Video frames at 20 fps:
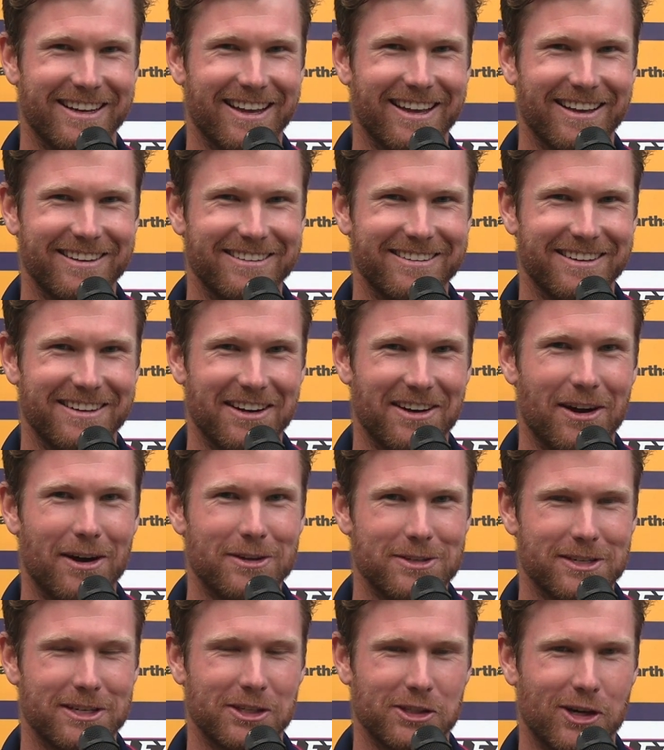I
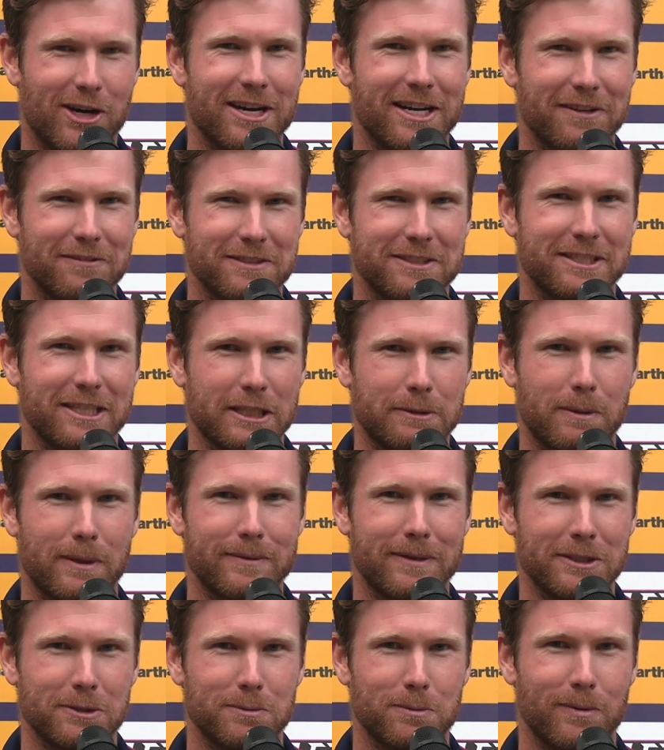was going to try hit it for 6
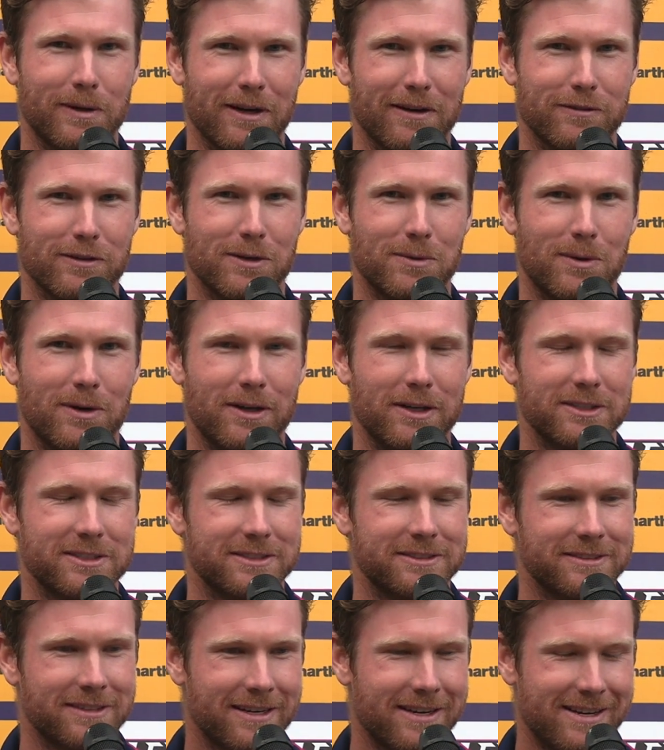pretty much wherever it was,
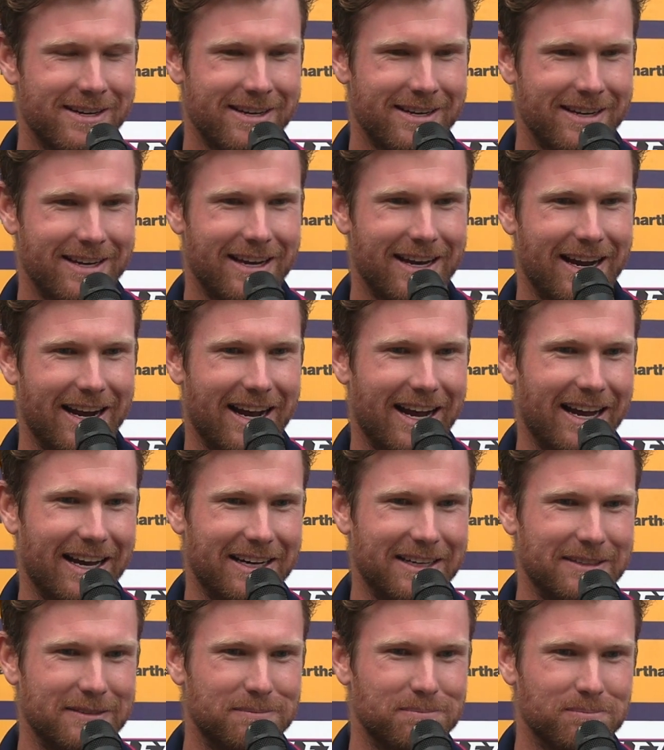
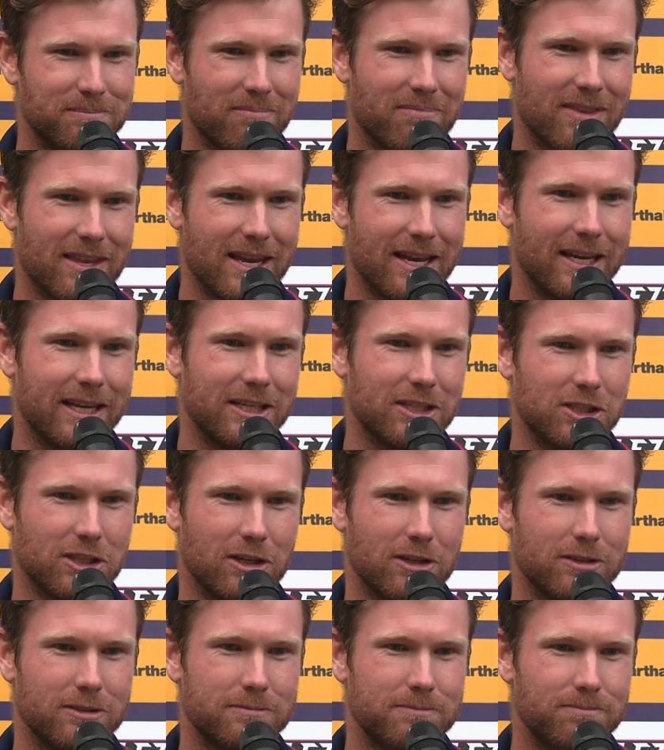and he
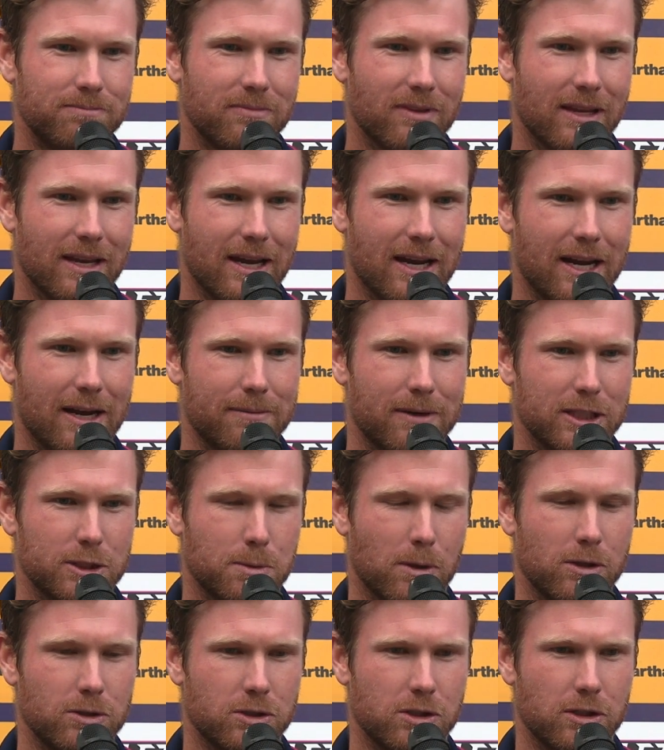showed I
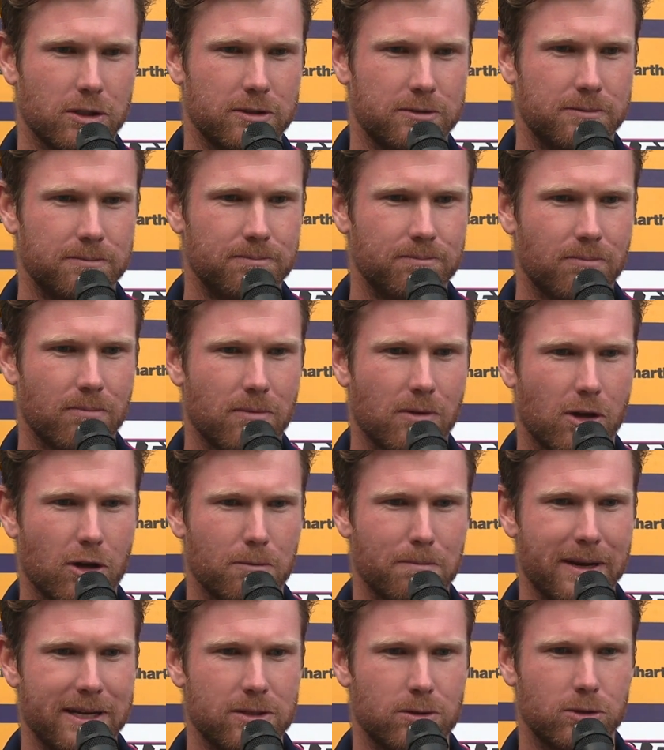suppose good
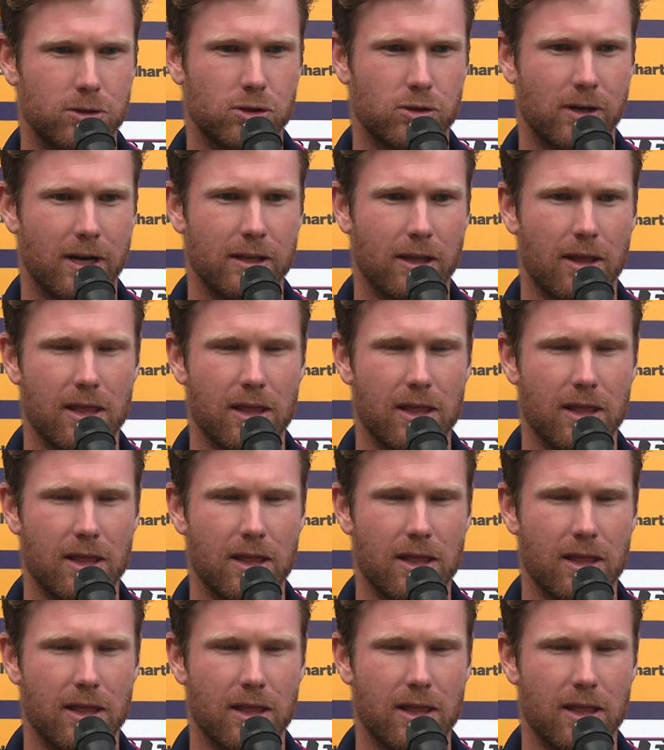mental strength.